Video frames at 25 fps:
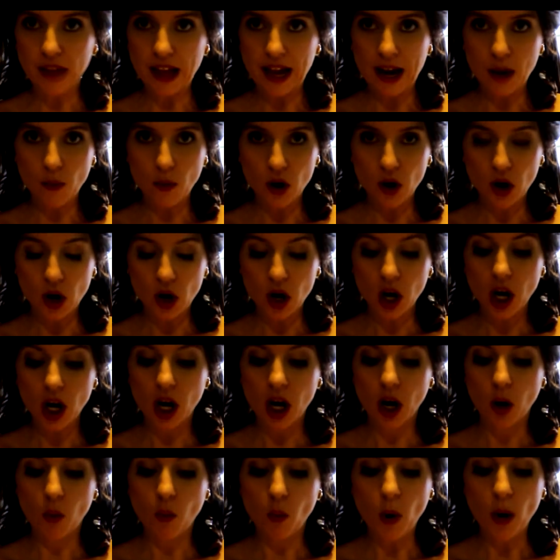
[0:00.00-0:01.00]
flour,
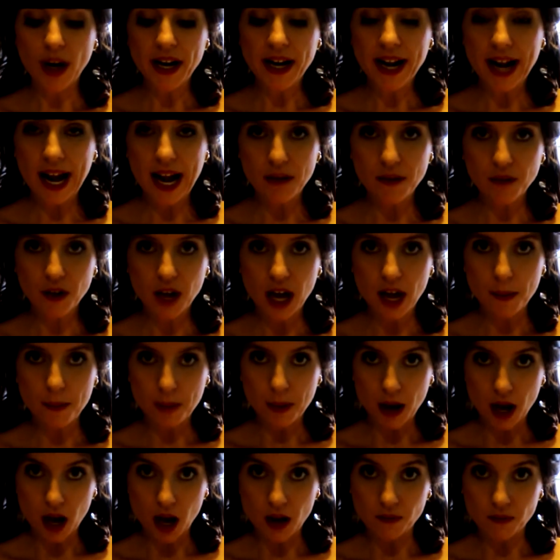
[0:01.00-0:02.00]
1/2
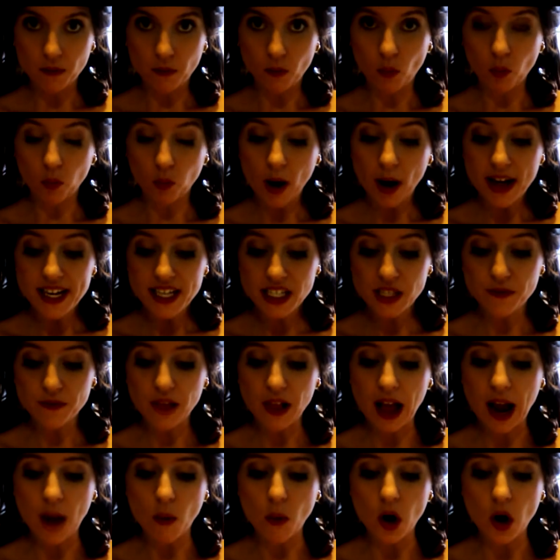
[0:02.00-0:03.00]
cup of rice
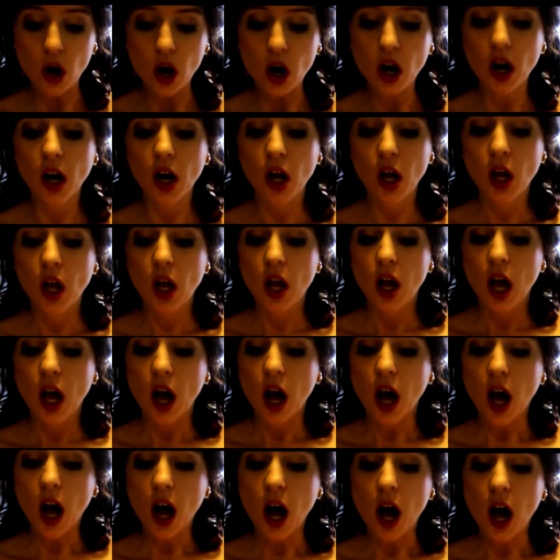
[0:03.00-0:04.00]
flour,
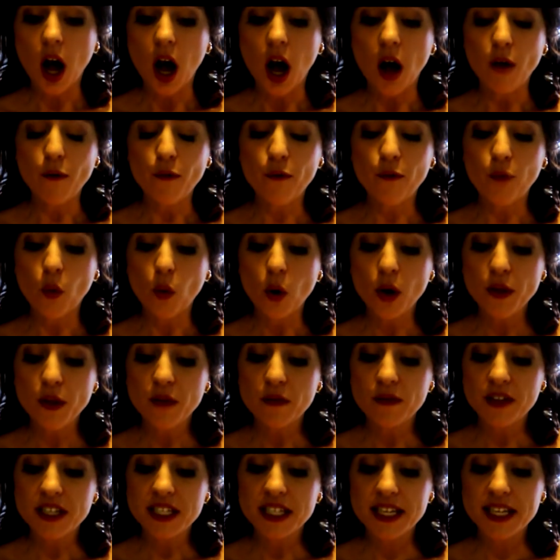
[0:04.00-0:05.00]
1/4
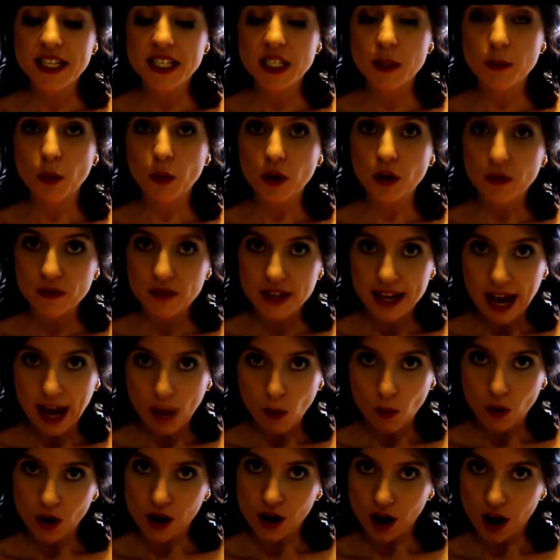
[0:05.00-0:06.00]
of a teaspoon of
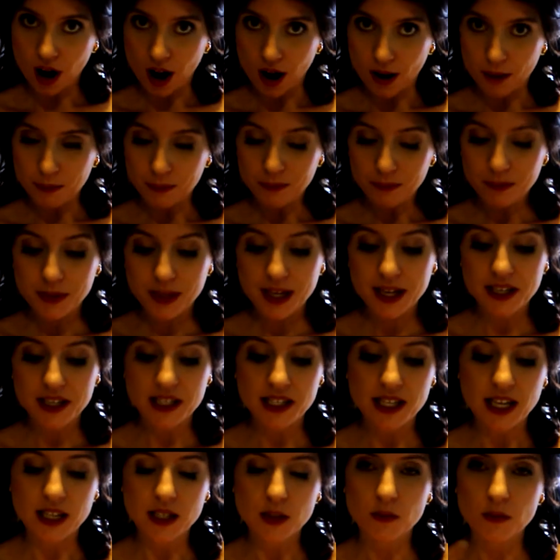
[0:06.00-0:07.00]
Gower gum,
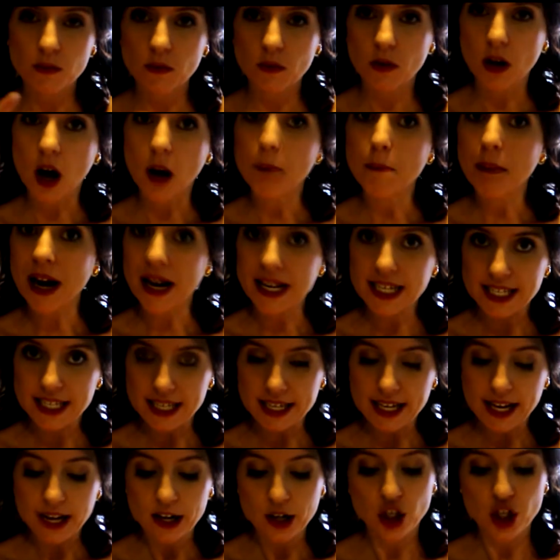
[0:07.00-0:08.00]
because that's a
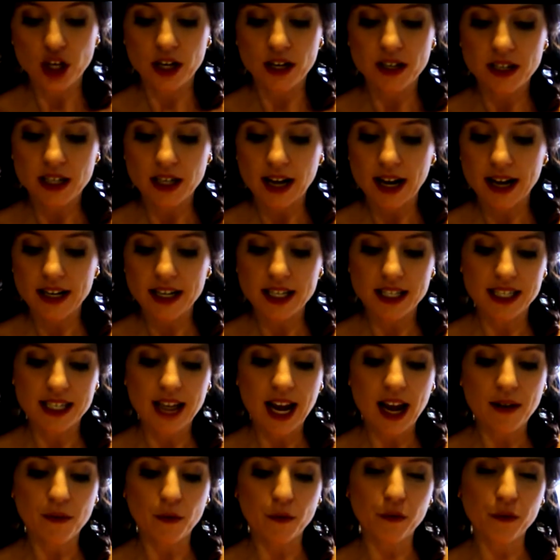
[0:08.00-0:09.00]
binding agent and it doesn't
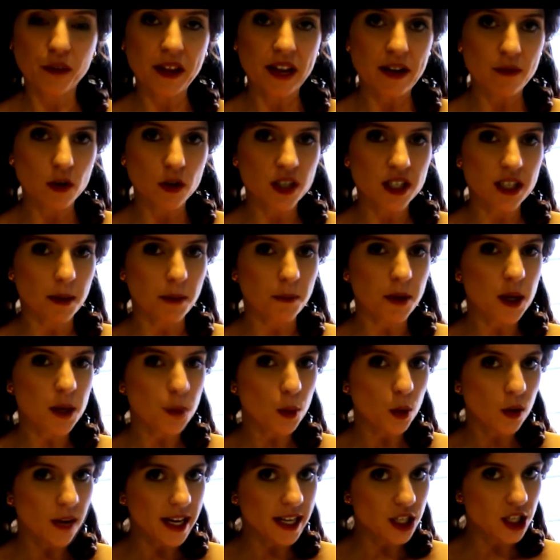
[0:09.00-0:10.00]
have a flavor. Some
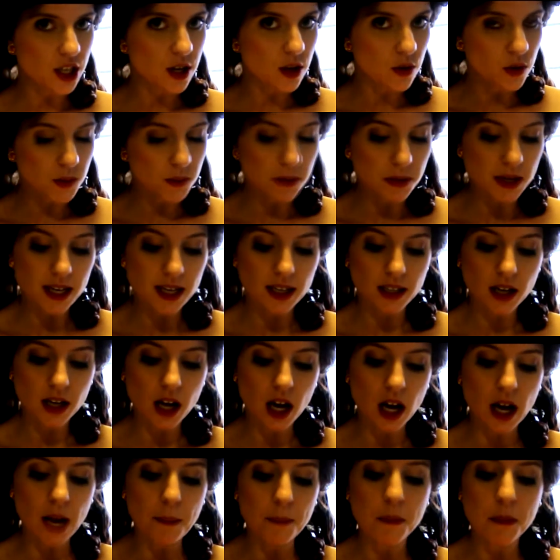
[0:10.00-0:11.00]
people like to use bean
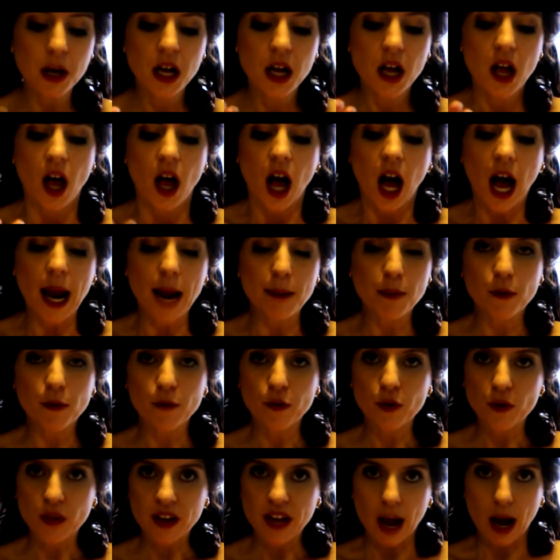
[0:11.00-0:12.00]
gum. I
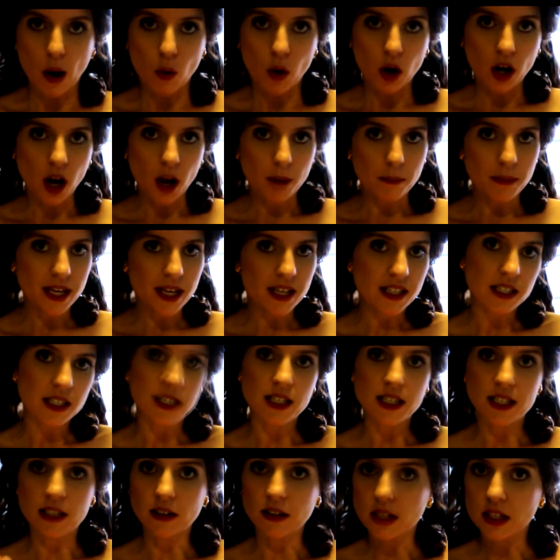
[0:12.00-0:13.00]
prefer the Gower gum because it
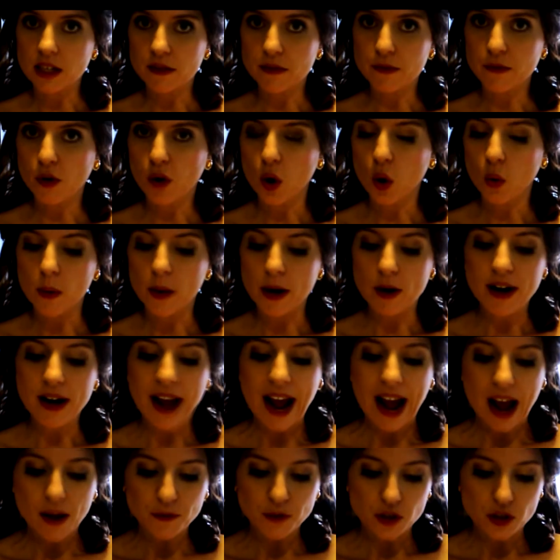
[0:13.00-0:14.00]
doesn't leave a weird
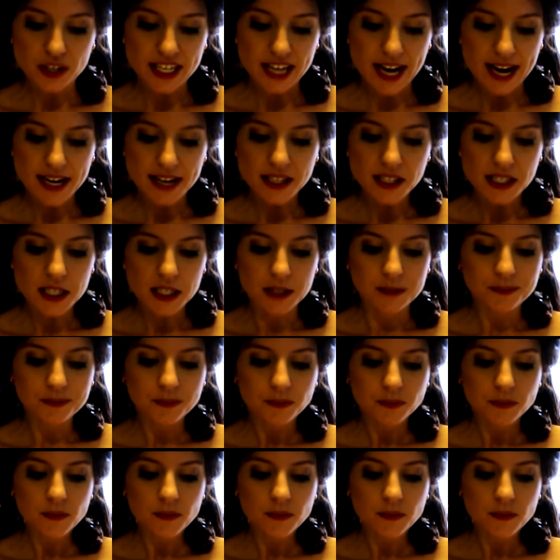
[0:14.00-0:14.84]
aftertaste.